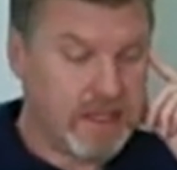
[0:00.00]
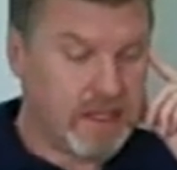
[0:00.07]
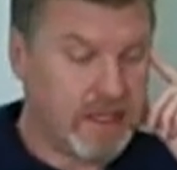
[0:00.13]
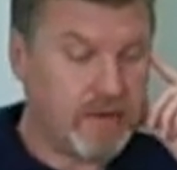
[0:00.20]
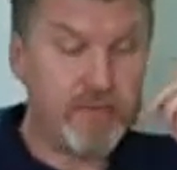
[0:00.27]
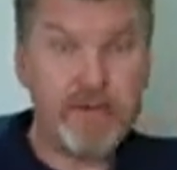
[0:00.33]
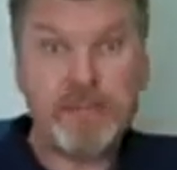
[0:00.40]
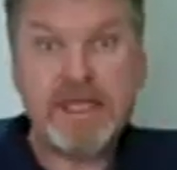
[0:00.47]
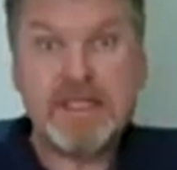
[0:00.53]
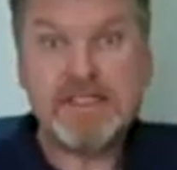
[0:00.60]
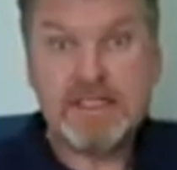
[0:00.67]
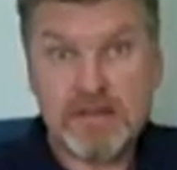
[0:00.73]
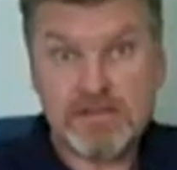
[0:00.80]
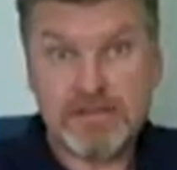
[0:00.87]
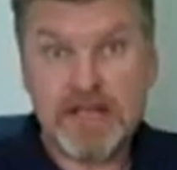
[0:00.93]

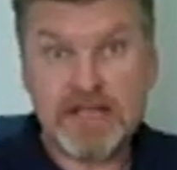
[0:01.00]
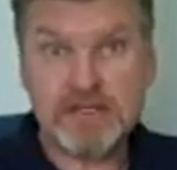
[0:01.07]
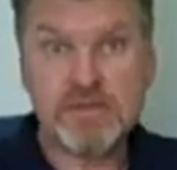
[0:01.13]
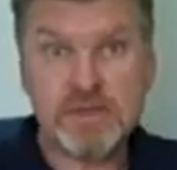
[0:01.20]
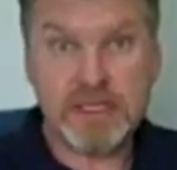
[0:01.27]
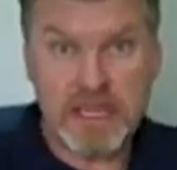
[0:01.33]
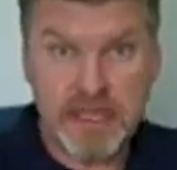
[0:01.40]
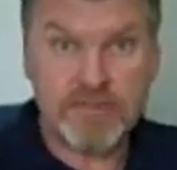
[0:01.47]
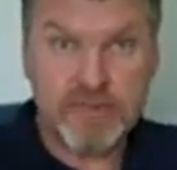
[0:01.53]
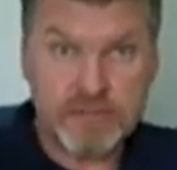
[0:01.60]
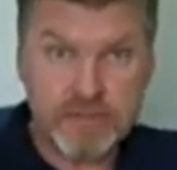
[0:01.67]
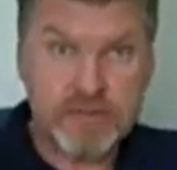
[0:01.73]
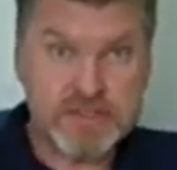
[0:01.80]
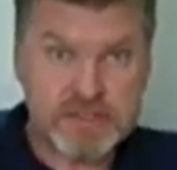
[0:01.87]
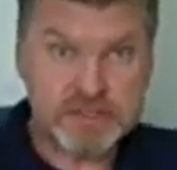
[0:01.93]
Repeated offence will have a
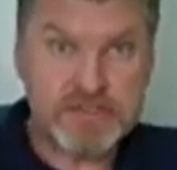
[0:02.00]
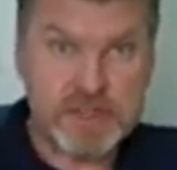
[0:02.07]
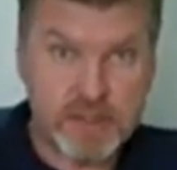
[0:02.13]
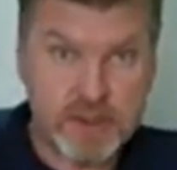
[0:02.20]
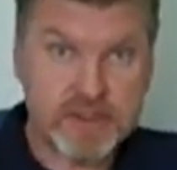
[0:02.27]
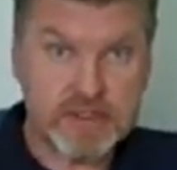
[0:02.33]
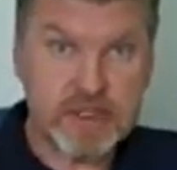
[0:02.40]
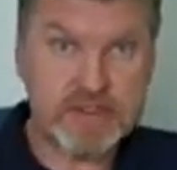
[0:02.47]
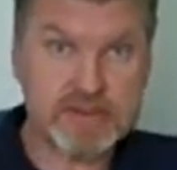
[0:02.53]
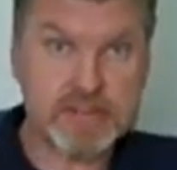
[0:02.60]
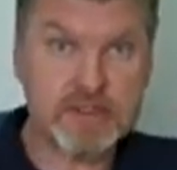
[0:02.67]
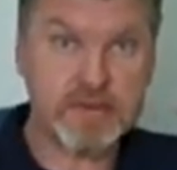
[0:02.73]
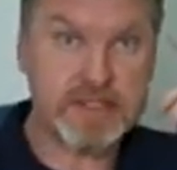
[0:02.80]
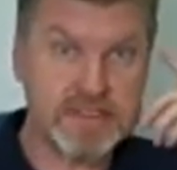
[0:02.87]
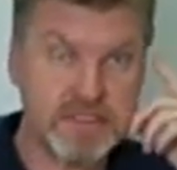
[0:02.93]
more severe
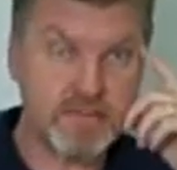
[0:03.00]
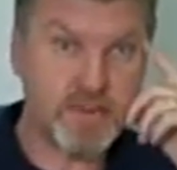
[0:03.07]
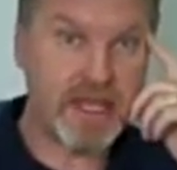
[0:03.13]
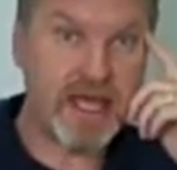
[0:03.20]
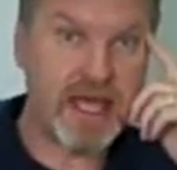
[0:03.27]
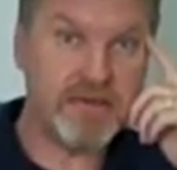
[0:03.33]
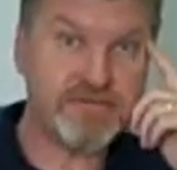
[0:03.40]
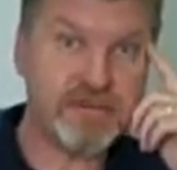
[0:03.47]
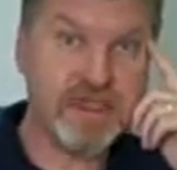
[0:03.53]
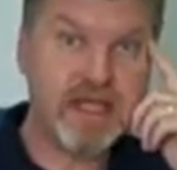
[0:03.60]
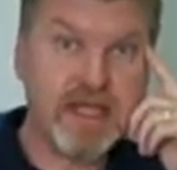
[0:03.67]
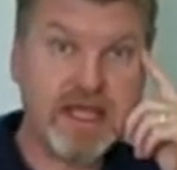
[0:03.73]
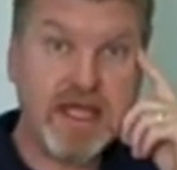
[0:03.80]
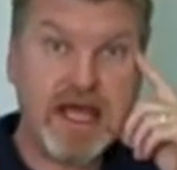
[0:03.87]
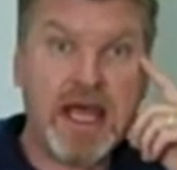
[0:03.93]
consequence, and we have
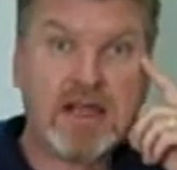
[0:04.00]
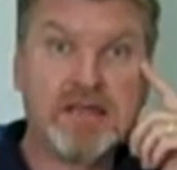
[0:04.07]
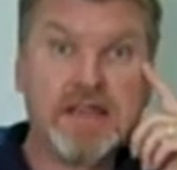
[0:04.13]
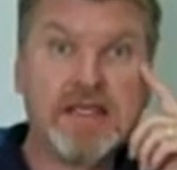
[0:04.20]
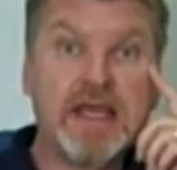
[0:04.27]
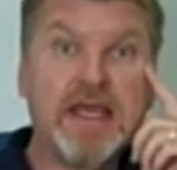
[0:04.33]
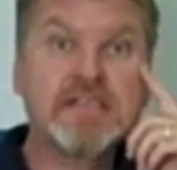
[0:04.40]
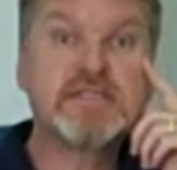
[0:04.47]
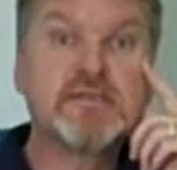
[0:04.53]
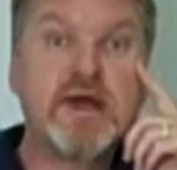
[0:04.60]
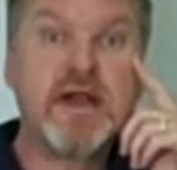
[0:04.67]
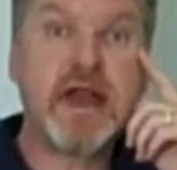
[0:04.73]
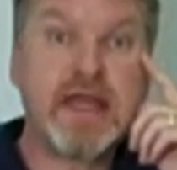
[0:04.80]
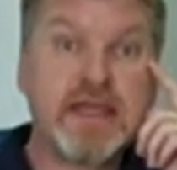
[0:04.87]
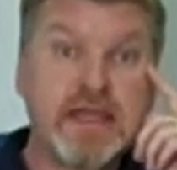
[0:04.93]
had the case
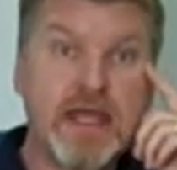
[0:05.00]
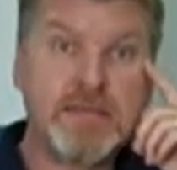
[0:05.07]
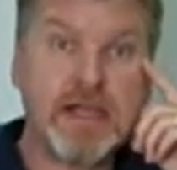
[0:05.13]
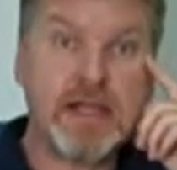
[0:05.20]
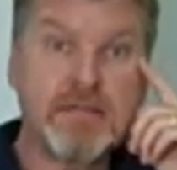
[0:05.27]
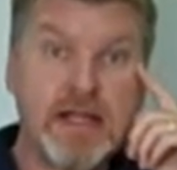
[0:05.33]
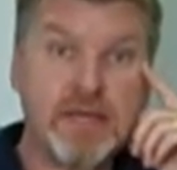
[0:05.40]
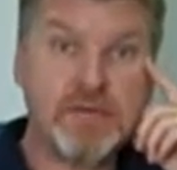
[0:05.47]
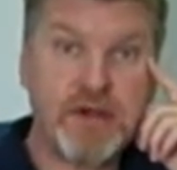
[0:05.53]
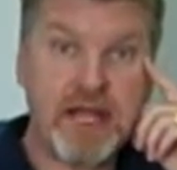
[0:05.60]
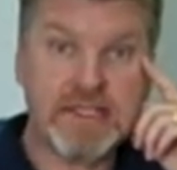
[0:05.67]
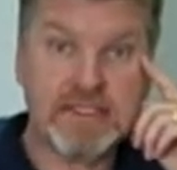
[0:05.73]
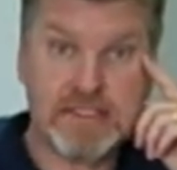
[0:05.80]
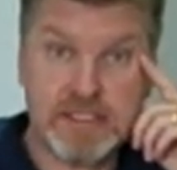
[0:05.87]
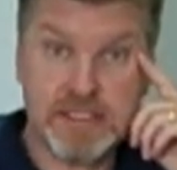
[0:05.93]
where academic
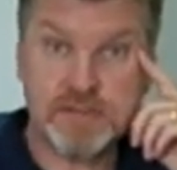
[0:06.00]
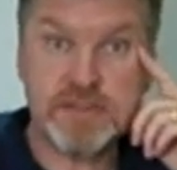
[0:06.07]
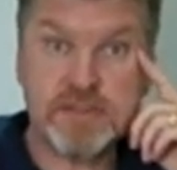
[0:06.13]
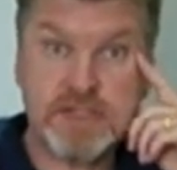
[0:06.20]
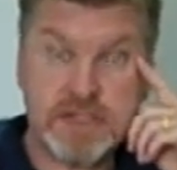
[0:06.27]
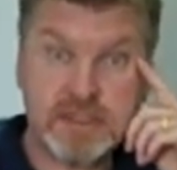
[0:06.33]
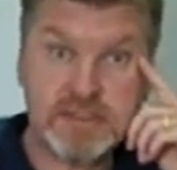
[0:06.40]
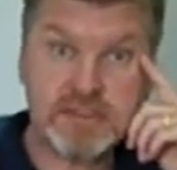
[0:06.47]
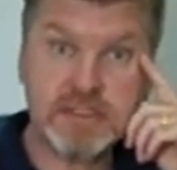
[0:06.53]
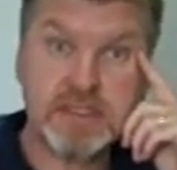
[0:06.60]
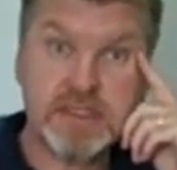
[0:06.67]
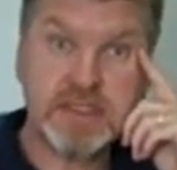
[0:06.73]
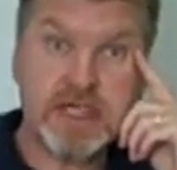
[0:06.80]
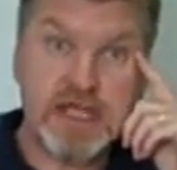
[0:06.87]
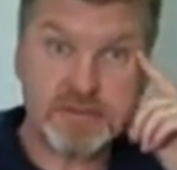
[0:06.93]
malpractice has
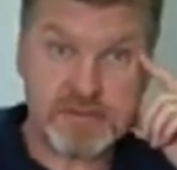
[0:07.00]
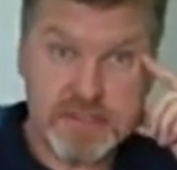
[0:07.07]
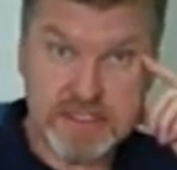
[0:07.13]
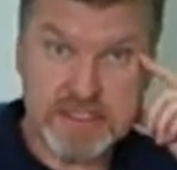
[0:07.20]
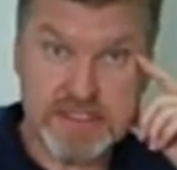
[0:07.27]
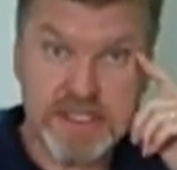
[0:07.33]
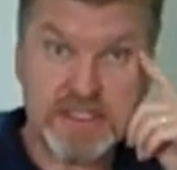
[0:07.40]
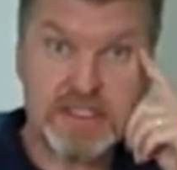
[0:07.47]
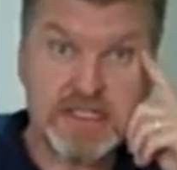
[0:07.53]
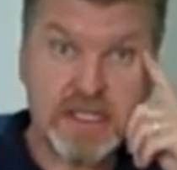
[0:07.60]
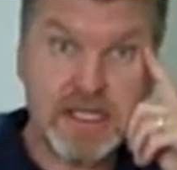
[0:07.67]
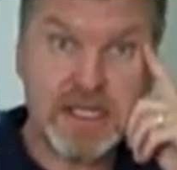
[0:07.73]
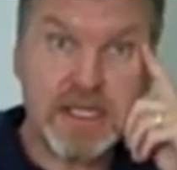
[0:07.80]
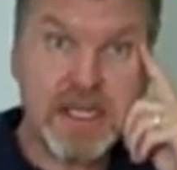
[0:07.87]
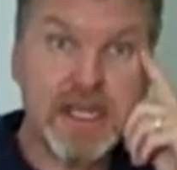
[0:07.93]
resulted
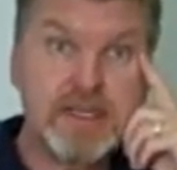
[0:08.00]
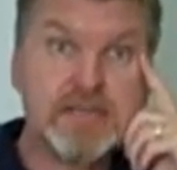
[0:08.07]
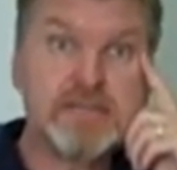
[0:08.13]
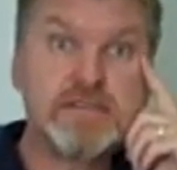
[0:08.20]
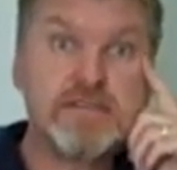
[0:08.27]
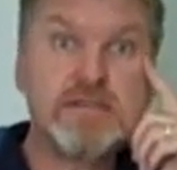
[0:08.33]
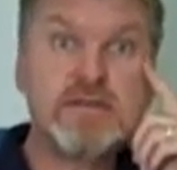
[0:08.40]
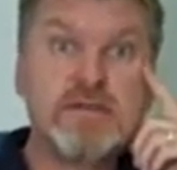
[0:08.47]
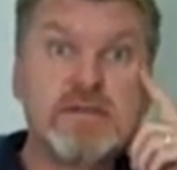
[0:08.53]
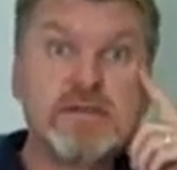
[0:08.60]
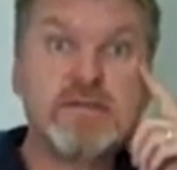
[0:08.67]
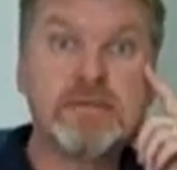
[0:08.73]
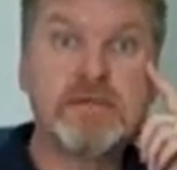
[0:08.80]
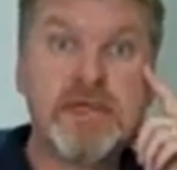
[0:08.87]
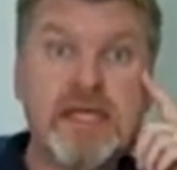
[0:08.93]
in a
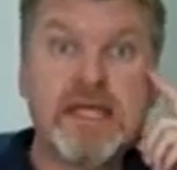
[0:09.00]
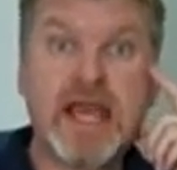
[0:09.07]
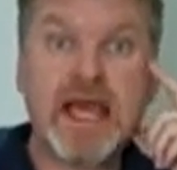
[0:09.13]
student being